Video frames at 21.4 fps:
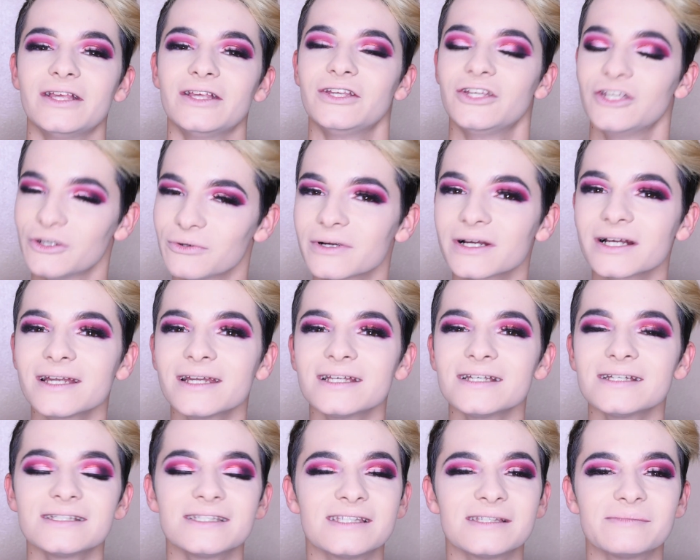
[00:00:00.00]
you're
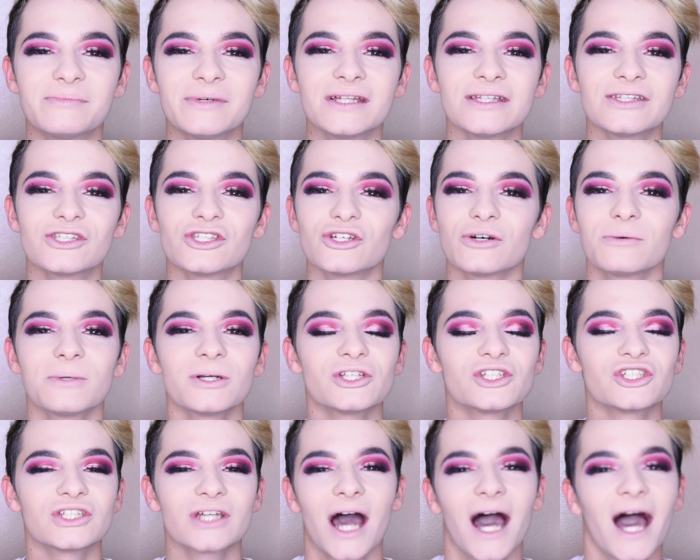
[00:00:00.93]
gonna spend so
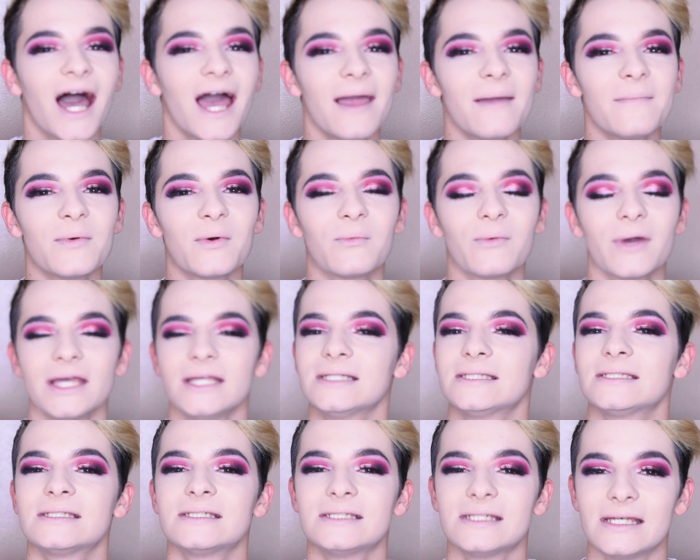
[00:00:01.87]
much time
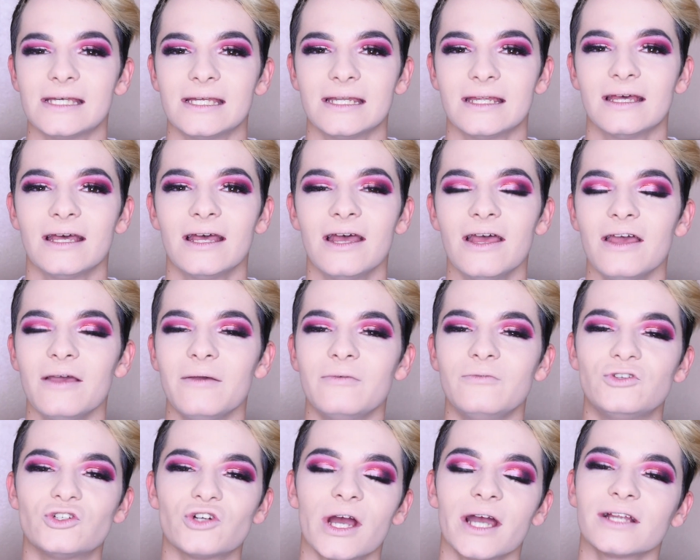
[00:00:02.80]
wasted
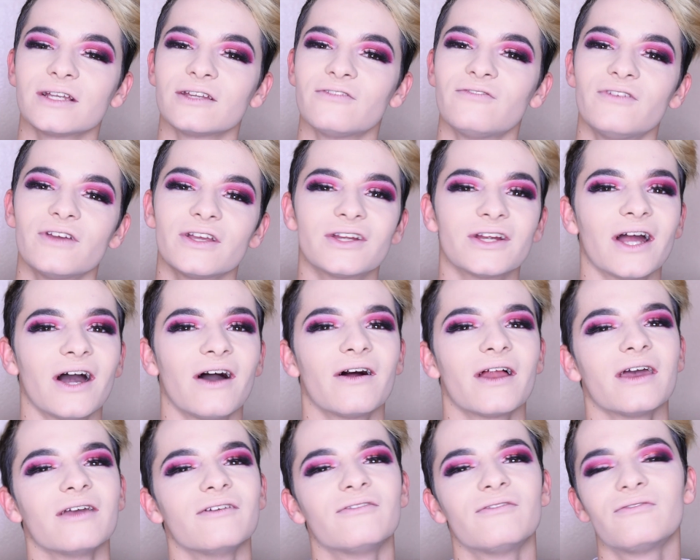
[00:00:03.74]
trying to figure
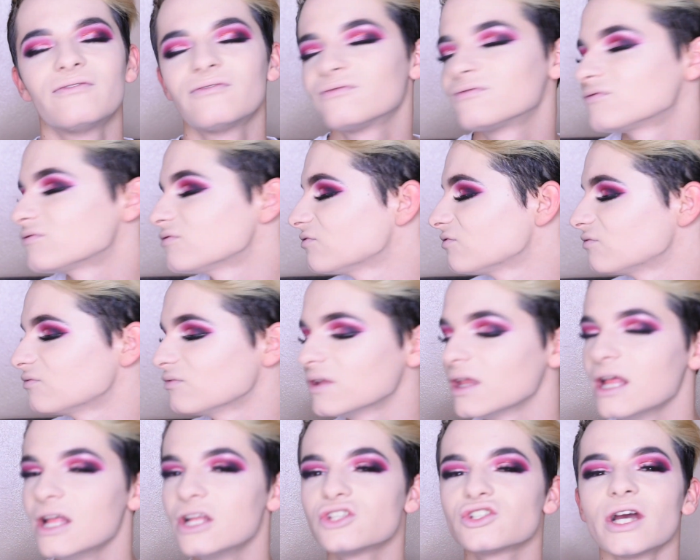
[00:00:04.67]
out
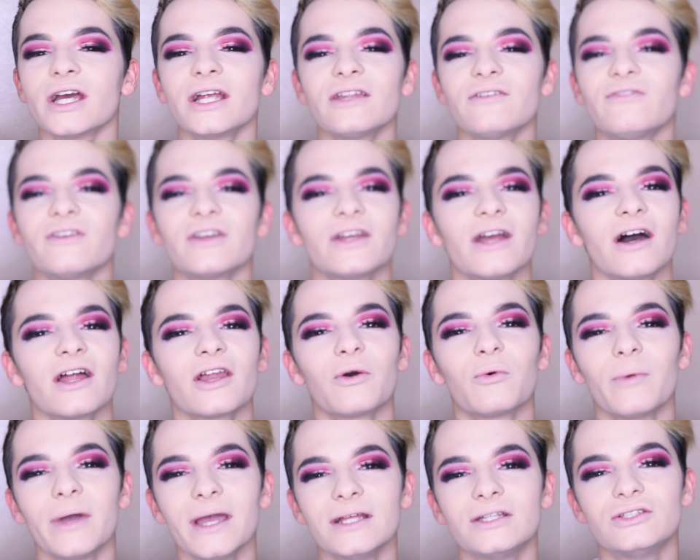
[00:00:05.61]

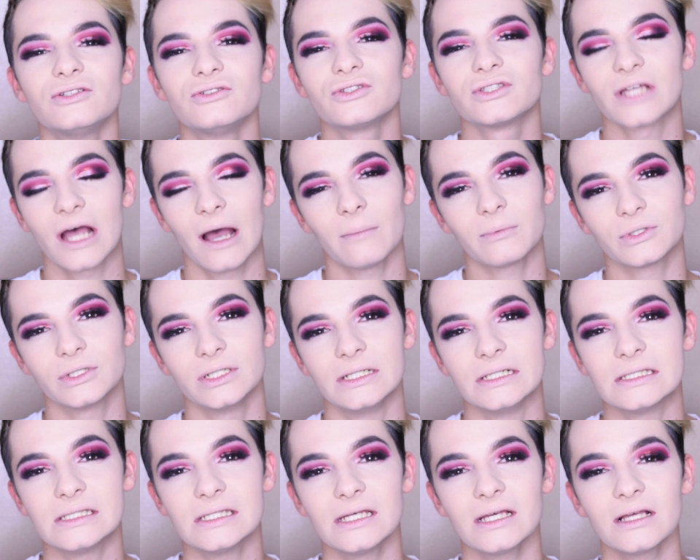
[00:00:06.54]
a way to stop
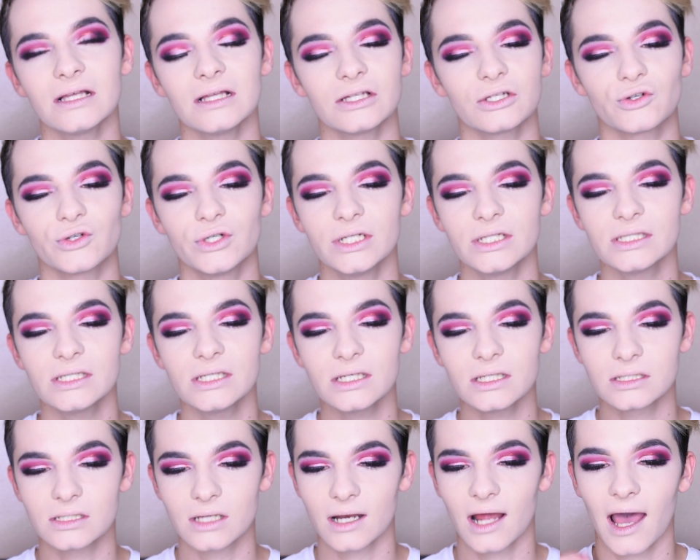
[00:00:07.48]
creasing.
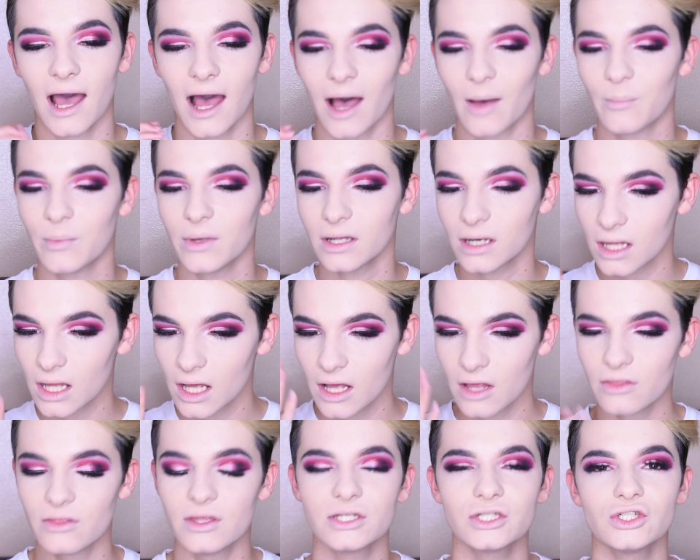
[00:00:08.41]
Creasing is gonna happen.
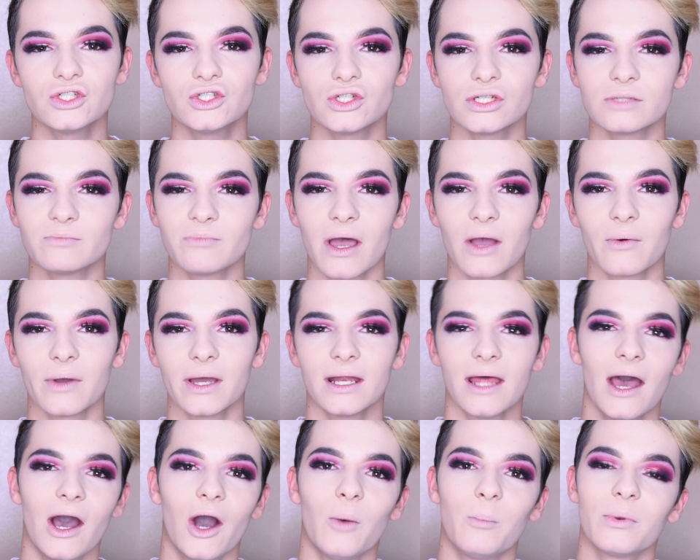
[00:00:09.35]
This is just my way
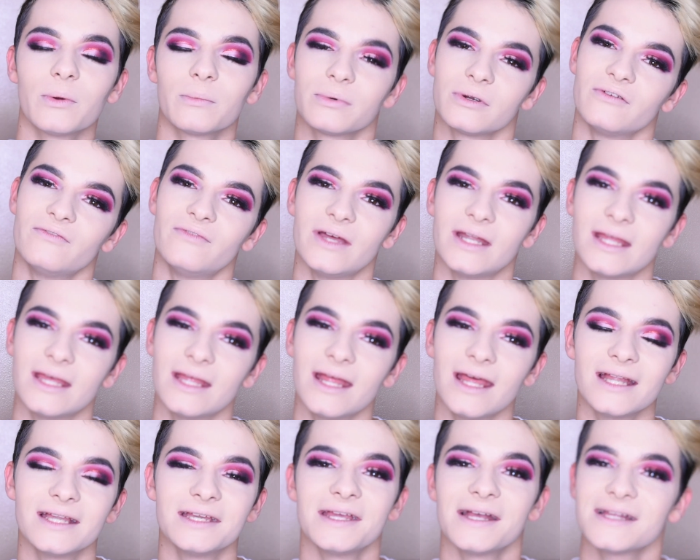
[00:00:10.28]
to help prevent it.
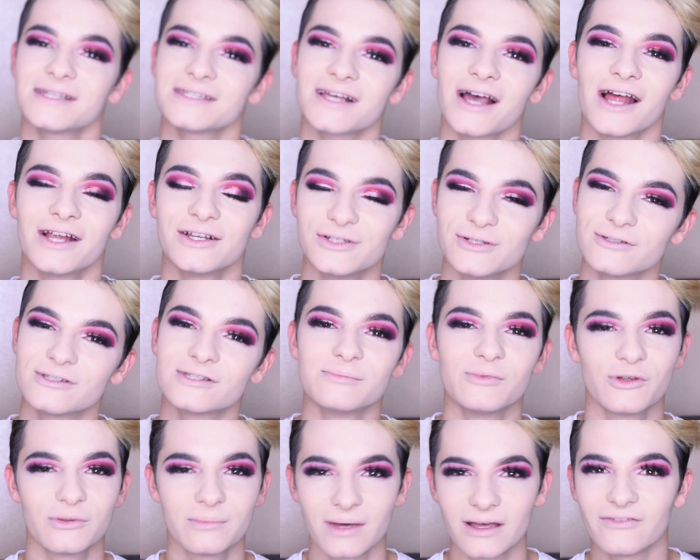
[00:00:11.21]
And yes, I do
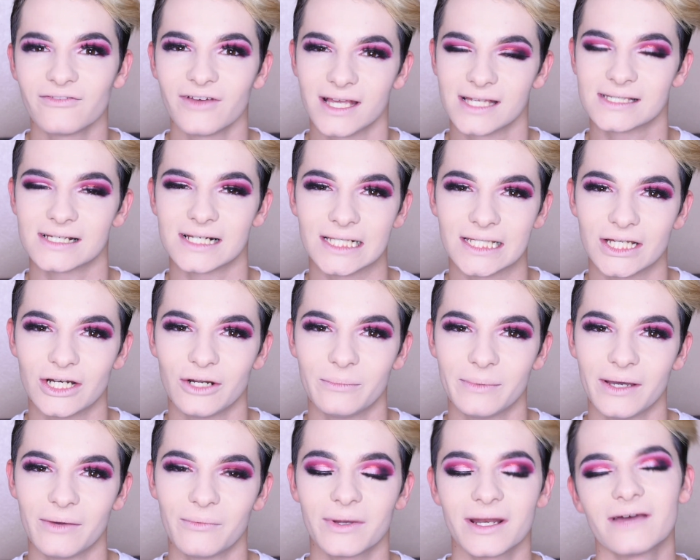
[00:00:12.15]
smooth my face a little
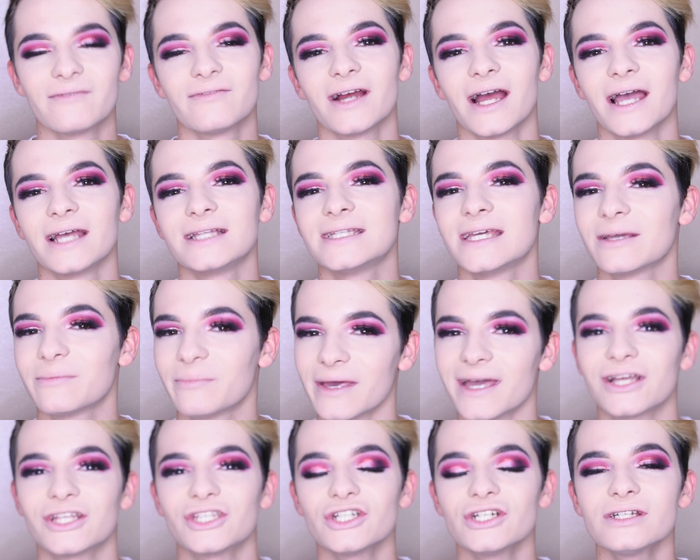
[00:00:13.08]
bit whenever I take
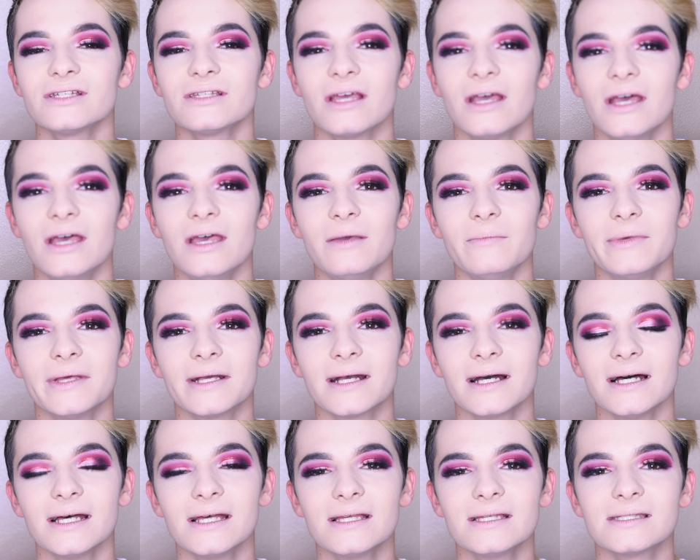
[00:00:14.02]
pictures,
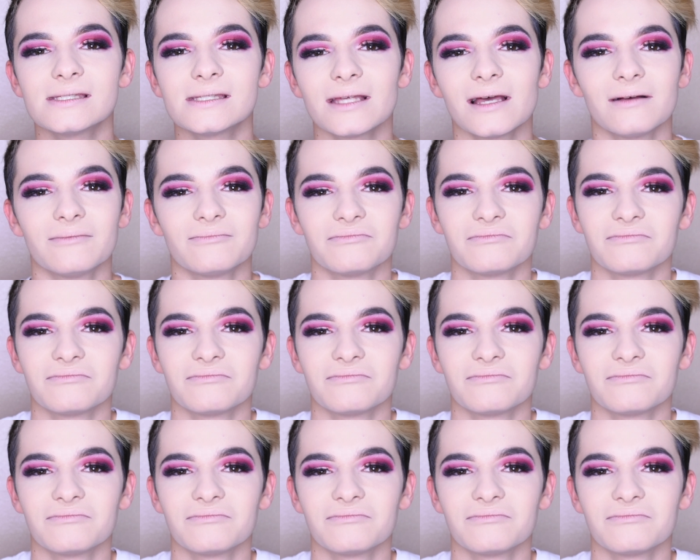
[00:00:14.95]
because